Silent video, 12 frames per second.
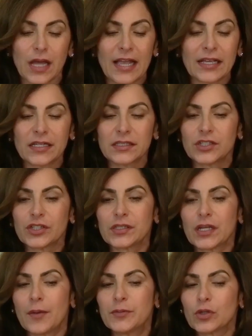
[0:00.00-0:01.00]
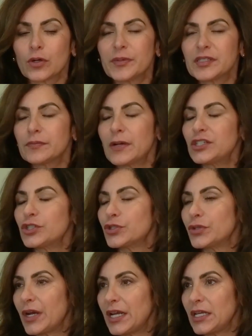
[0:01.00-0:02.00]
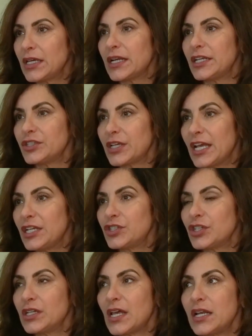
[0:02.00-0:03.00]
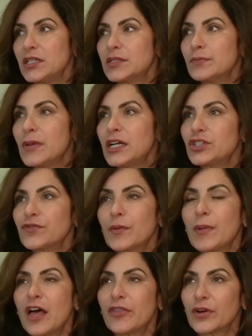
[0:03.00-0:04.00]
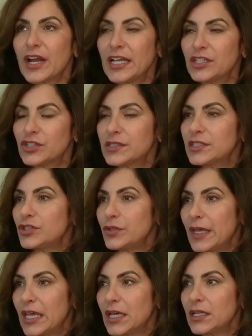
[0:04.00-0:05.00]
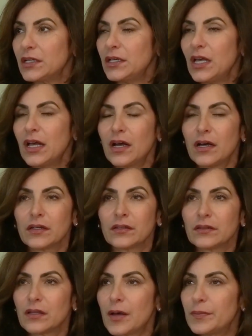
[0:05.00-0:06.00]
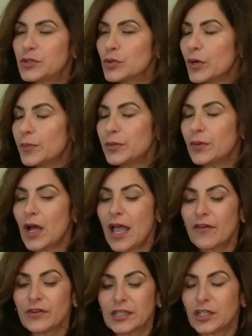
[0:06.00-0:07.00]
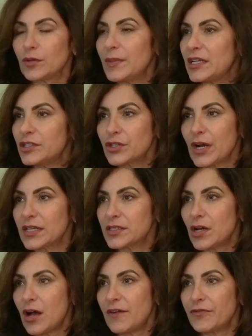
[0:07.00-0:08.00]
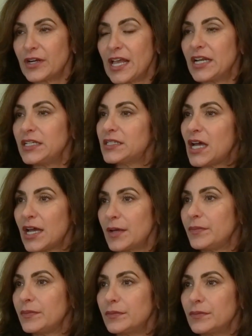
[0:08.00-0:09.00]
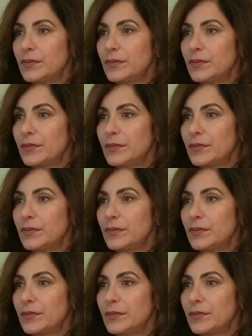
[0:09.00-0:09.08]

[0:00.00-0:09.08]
I guess just absorb as much training and education and as much from other agents as you can. Absorb everything your manager has to offer, and anytime